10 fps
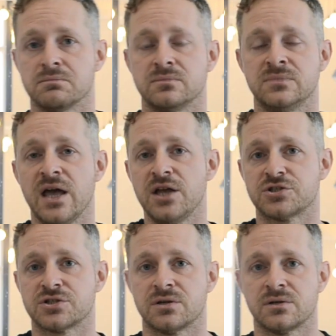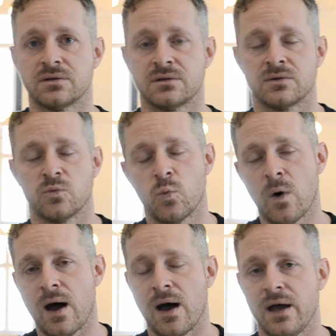
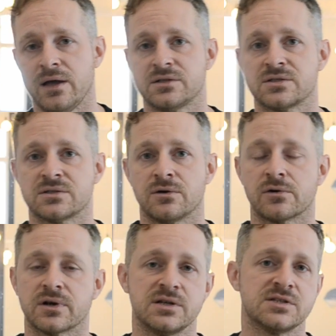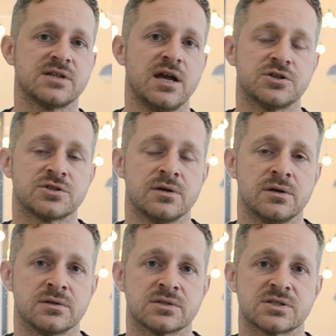nationwide
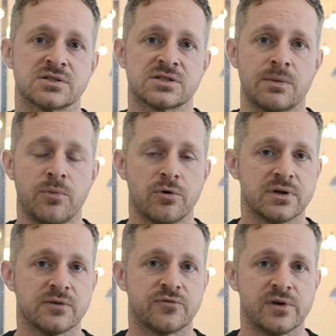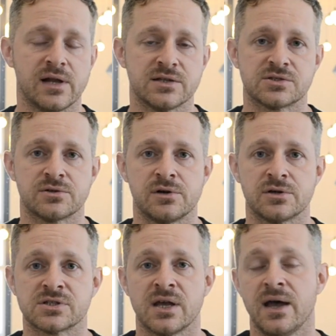organizations supporting freelancers,